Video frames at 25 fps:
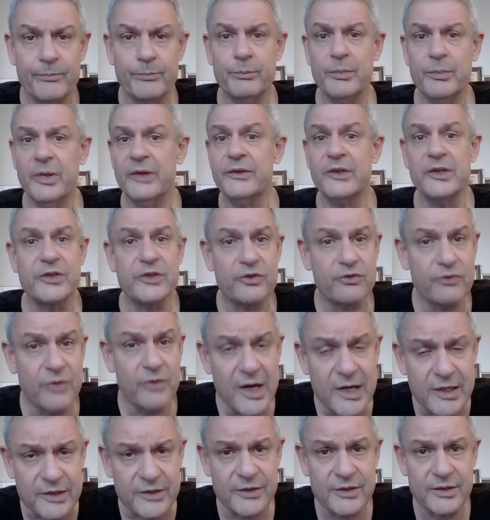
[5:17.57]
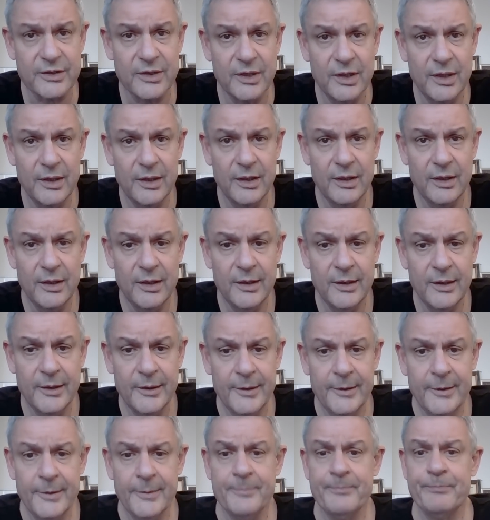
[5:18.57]
But the stress
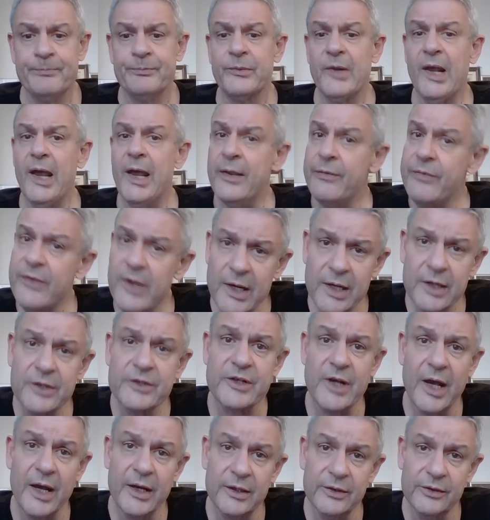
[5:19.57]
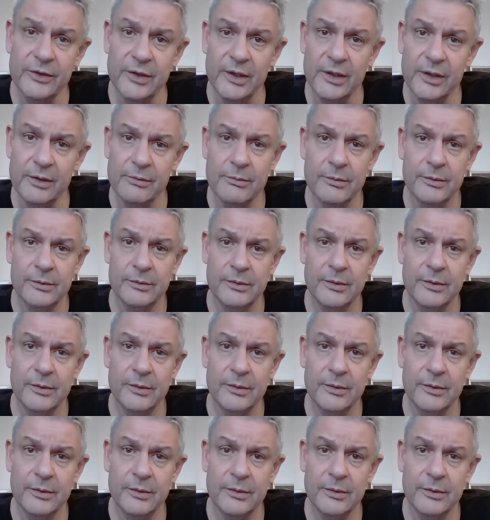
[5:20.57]
and the anxiety,